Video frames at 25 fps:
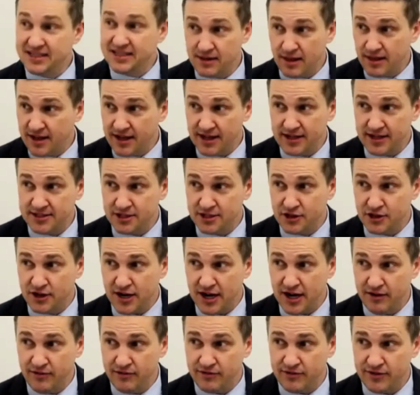things in their
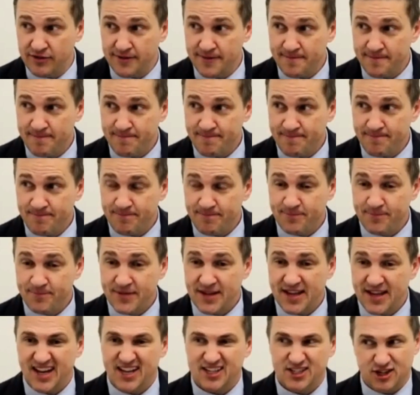life
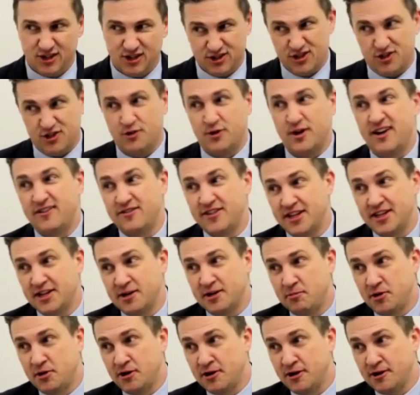as long as they don't have to get up too
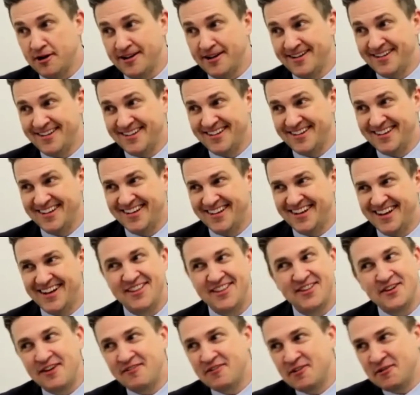early. Yeah. don't
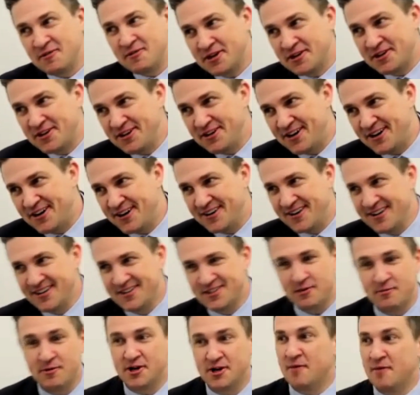have to work too hard. Yeah, yeah,
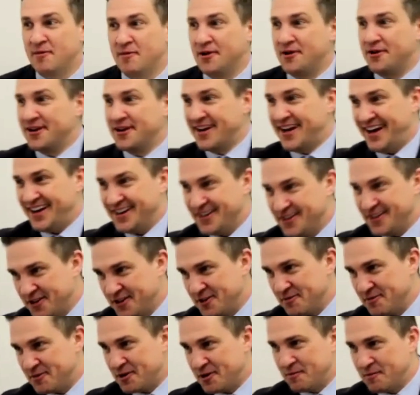Someone come along and hand it to them
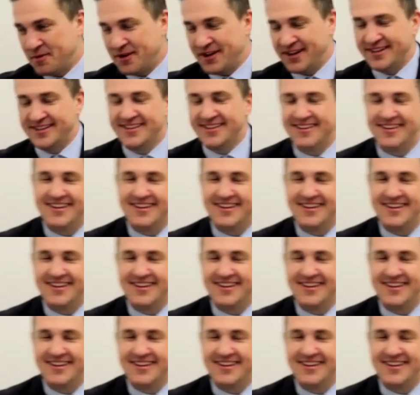on a plate. Yeah.